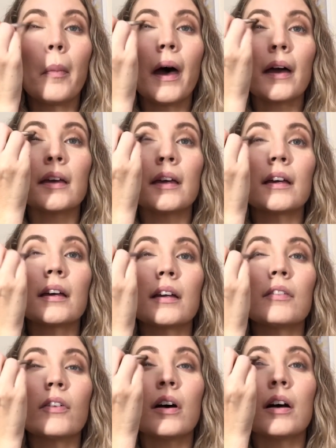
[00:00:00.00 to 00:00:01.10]
Pack it kind
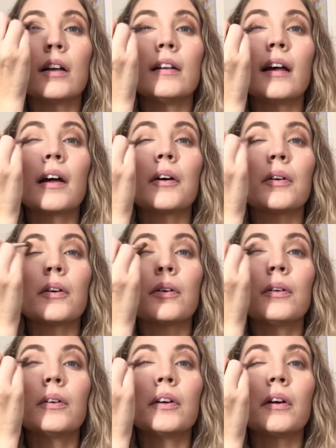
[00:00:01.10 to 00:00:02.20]
of on that outer
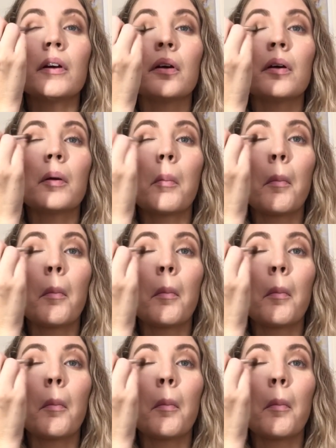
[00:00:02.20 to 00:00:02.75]
corner.